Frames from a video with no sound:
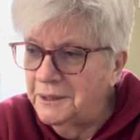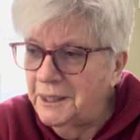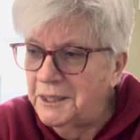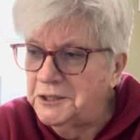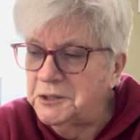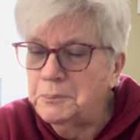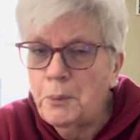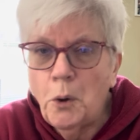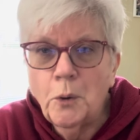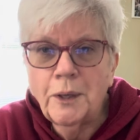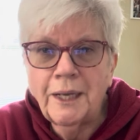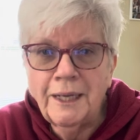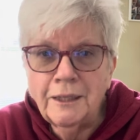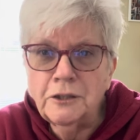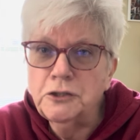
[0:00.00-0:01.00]
He spoke
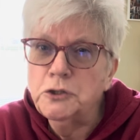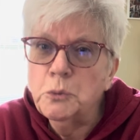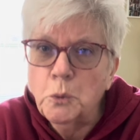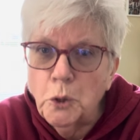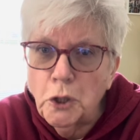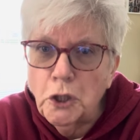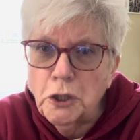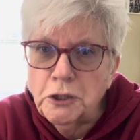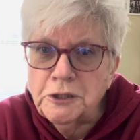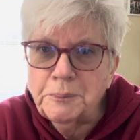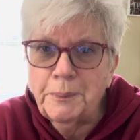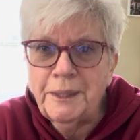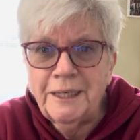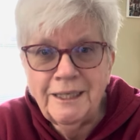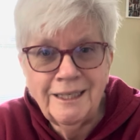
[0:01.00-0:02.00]
English words,
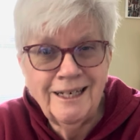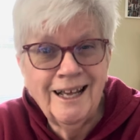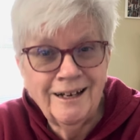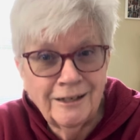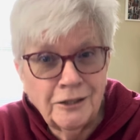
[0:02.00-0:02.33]
but he did not